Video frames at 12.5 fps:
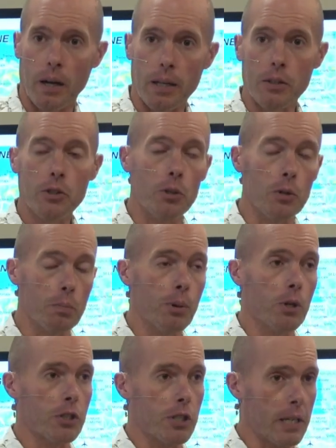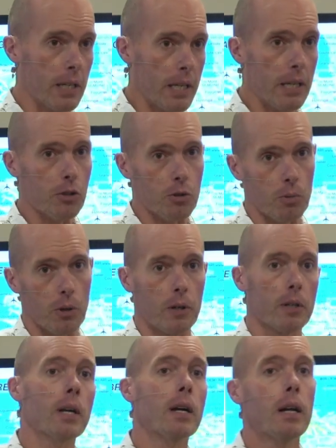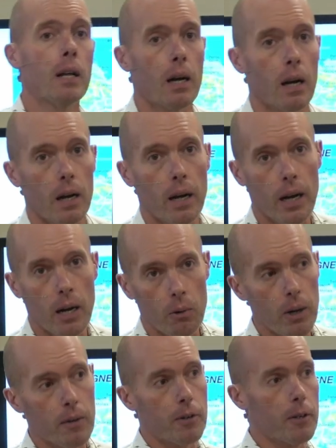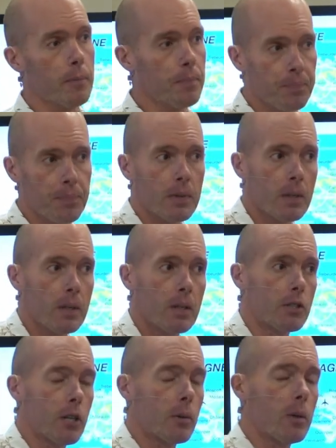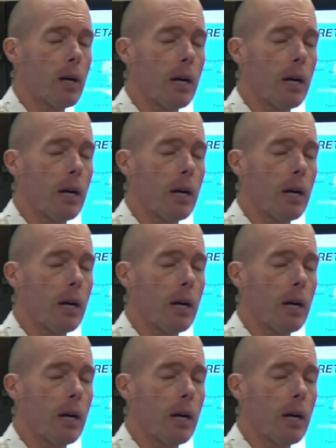into pushing eastward. However, General